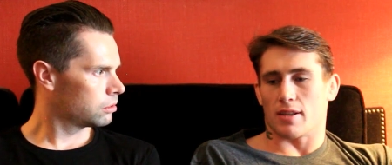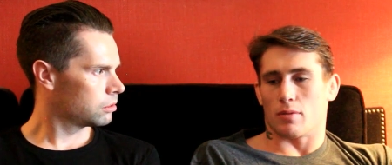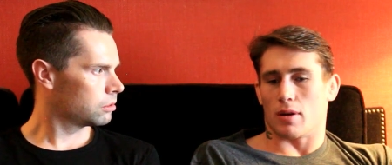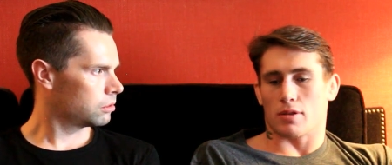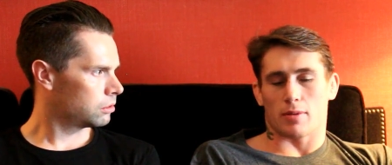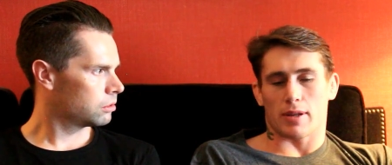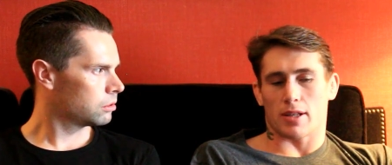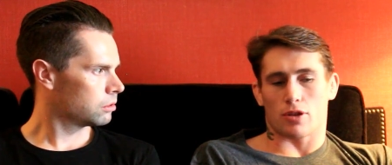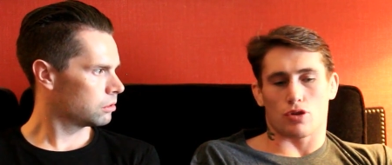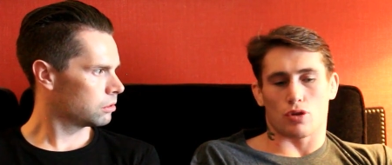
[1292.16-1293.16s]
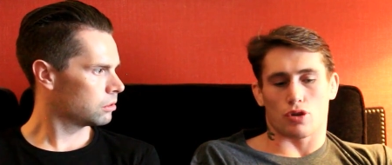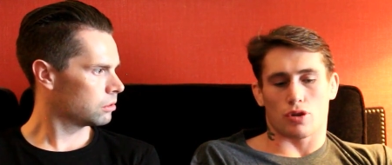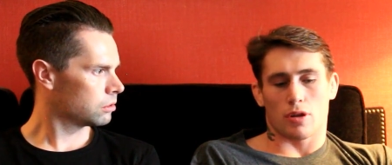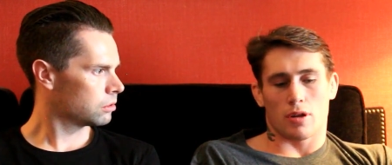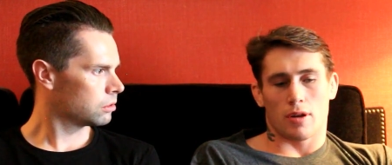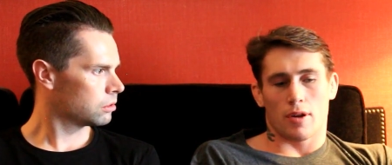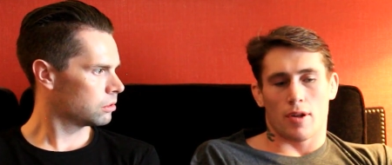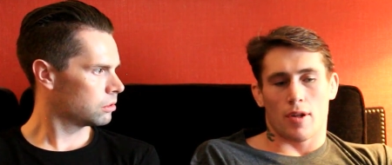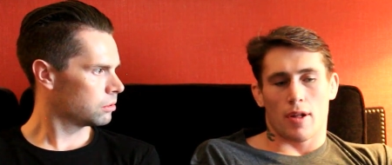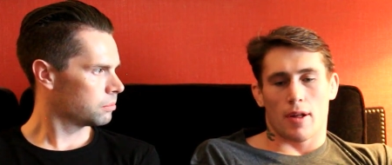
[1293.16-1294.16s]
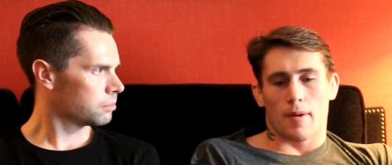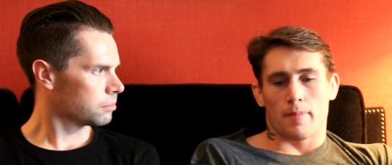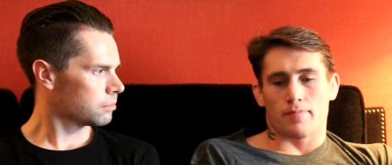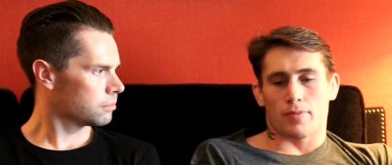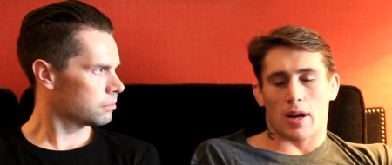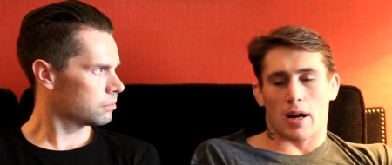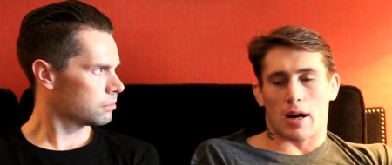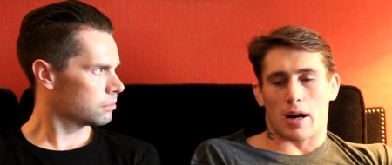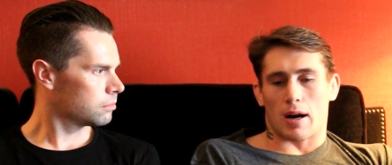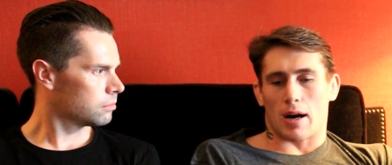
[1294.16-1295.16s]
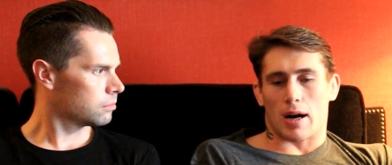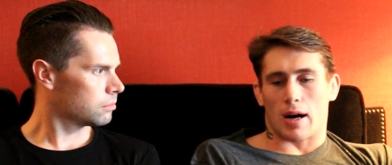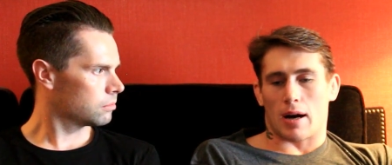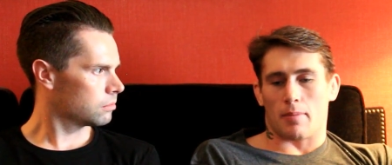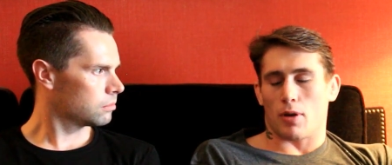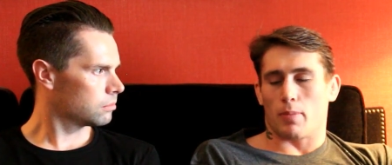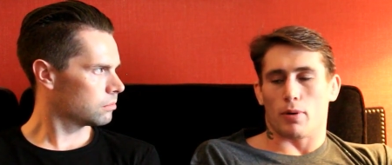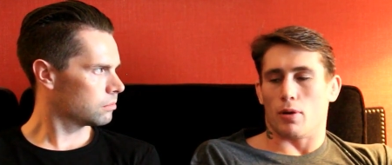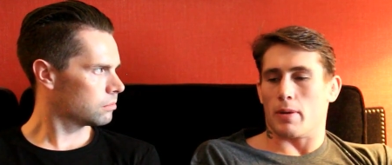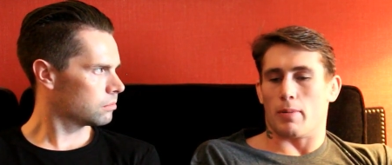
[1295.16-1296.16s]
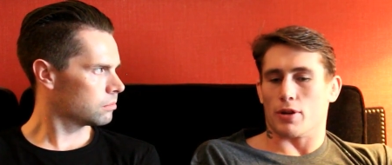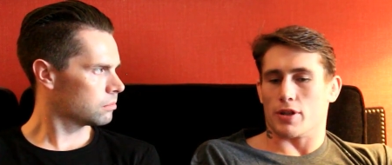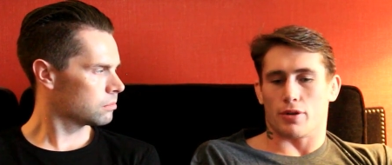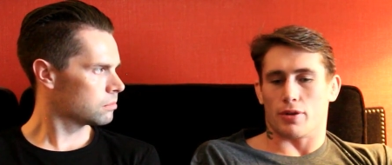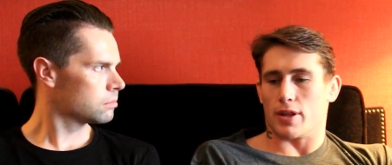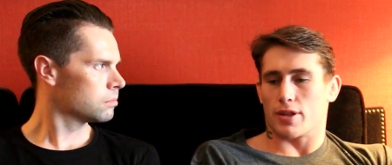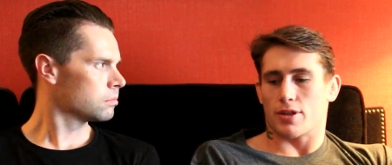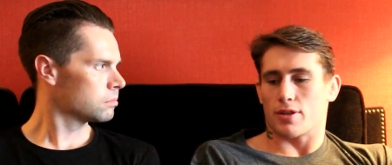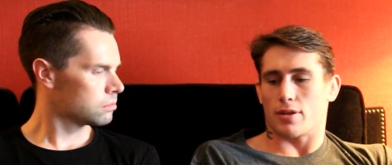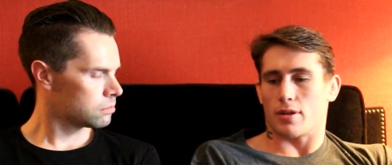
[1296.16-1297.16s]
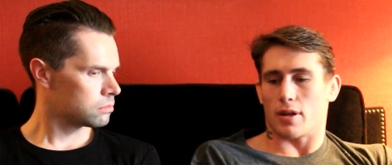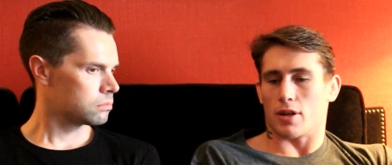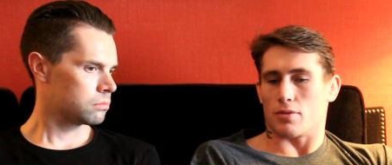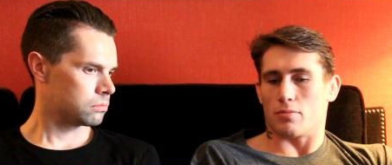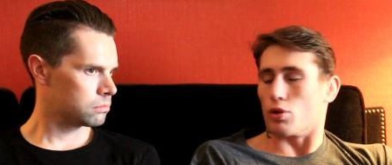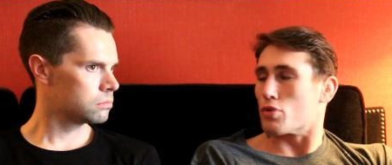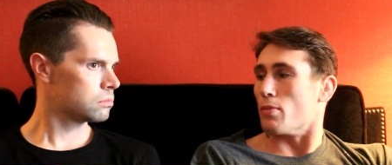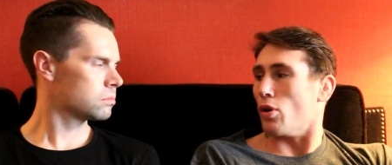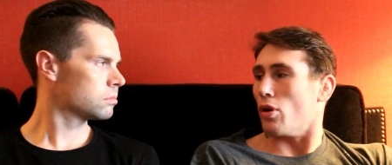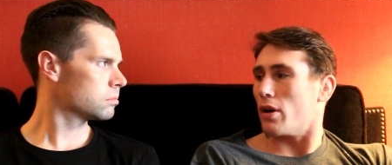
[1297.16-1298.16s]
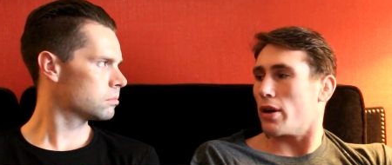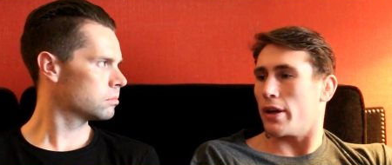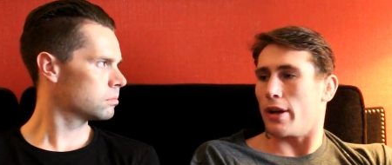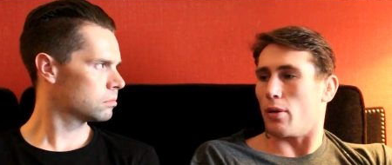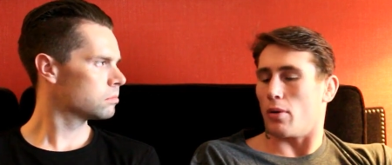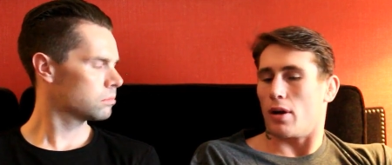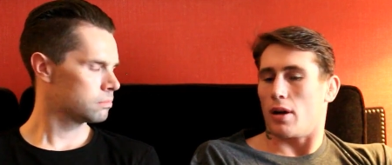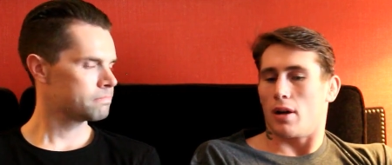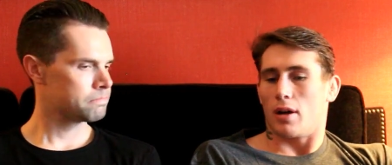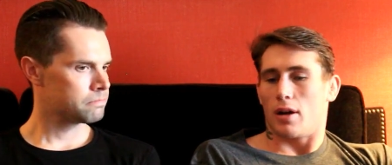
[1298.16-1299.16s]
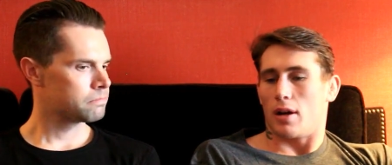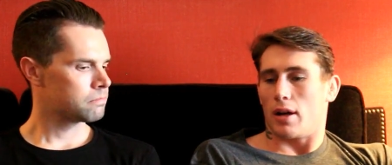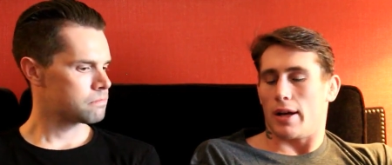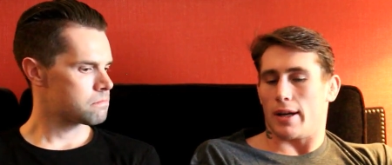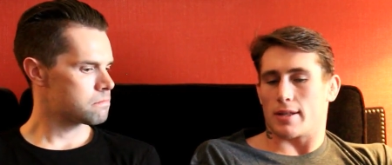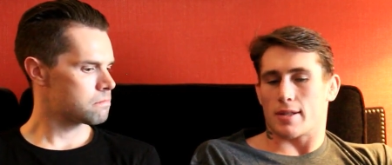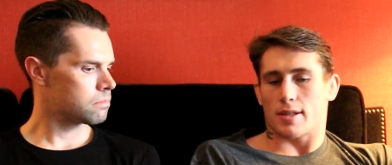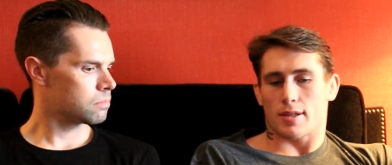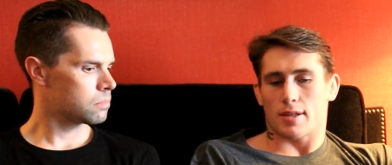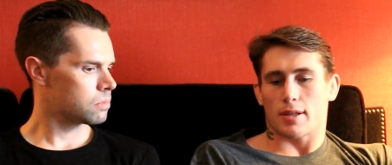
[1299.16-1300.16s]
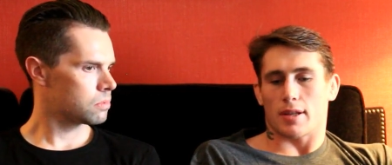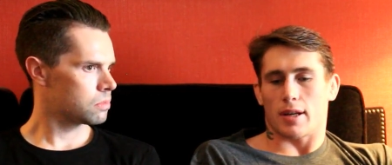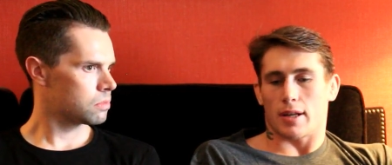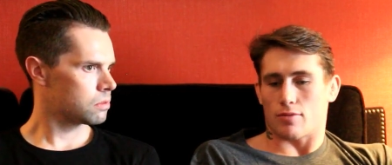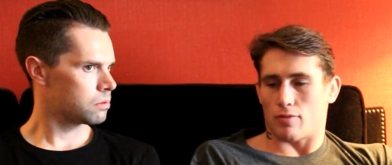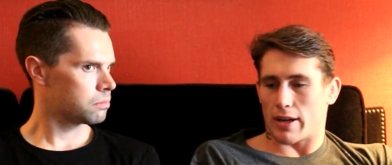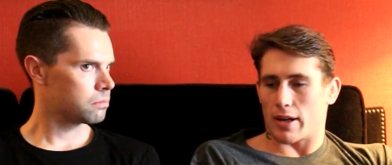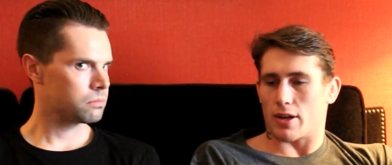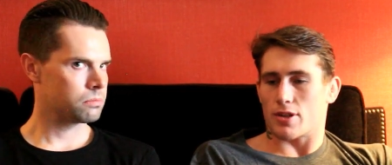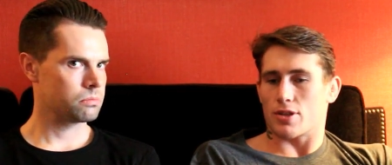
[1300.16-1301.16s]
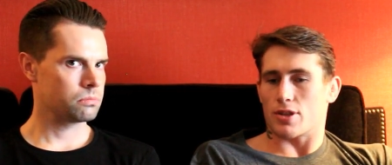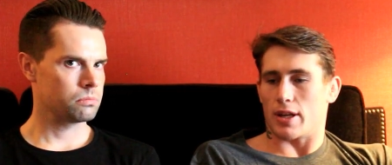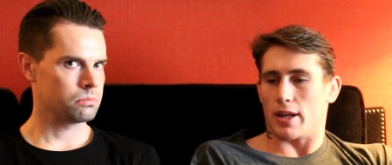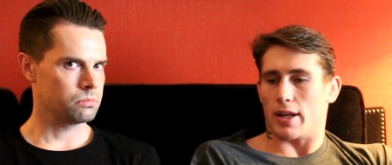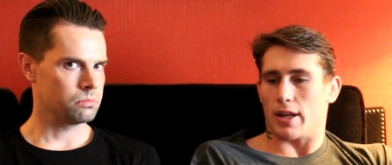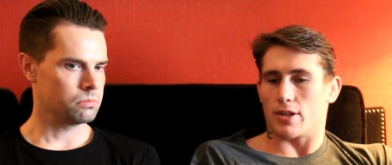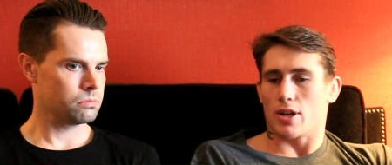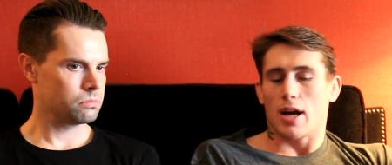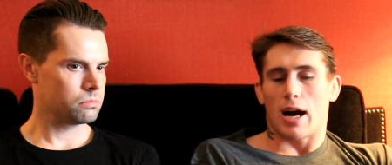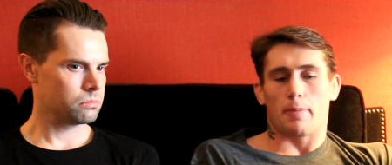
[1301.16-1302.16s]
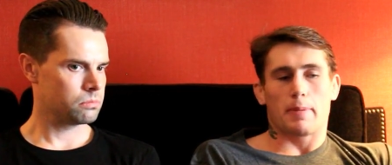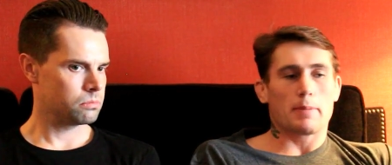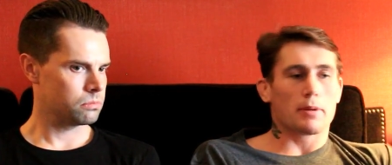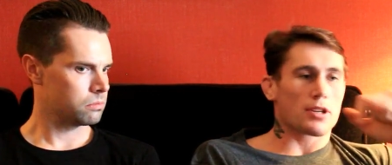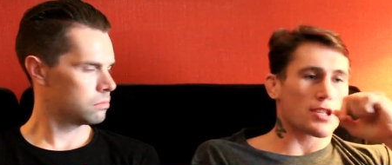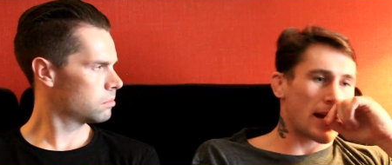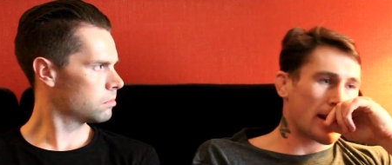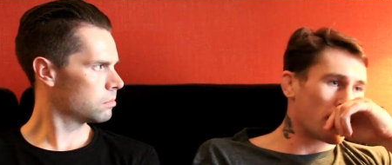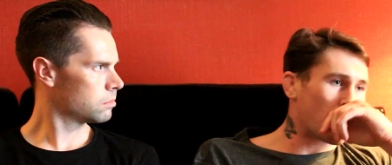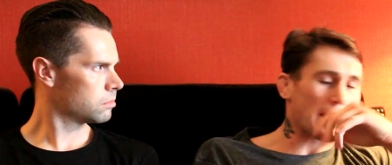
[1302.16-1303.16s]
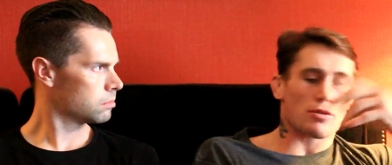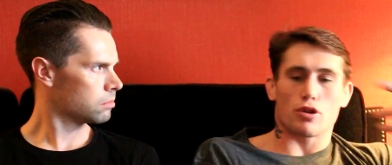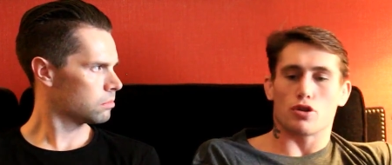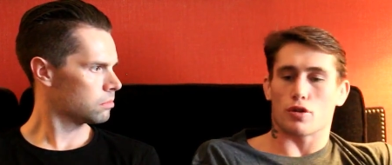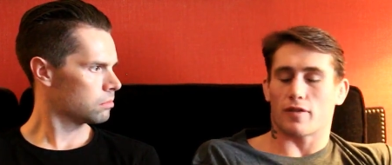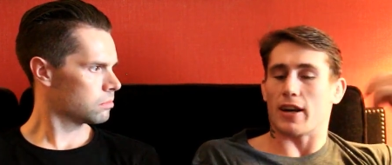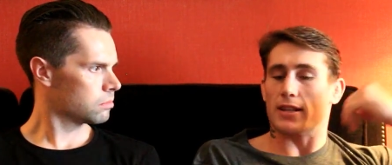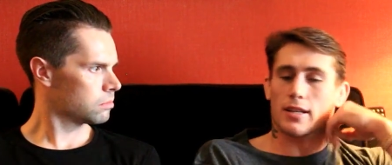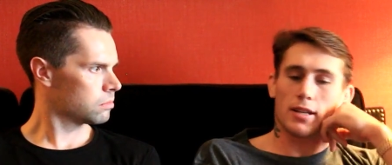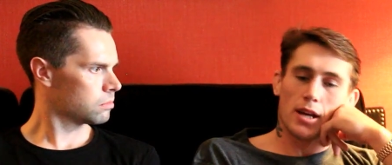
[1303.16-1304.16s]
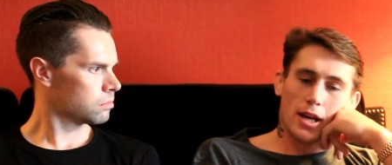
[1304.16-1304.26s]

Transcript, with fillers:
Speaker 1: at welterweight? It's just. Uh, I'm not putting my body through this as much more. You know, it's it's rigorous. It, it is, and people are saying, why don't you just fight in